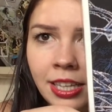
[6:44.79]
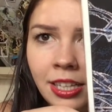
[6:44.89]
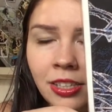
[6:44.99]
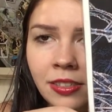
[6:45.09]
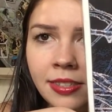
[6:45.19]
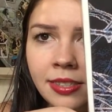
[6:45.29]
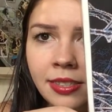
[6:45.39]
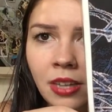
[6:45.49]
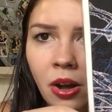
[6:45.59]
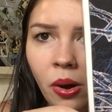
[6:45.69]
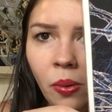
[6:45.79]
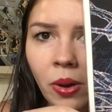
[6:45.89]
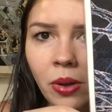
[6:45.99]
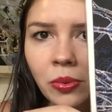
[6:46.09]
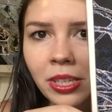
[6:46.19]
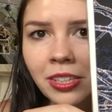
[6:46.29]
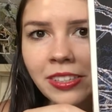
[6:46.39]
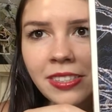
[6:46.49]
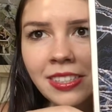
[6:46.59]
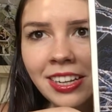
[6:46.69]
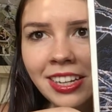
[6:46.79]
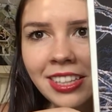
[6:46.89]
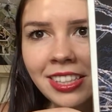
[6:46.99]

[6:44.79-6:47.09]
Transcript: That looks so realistic.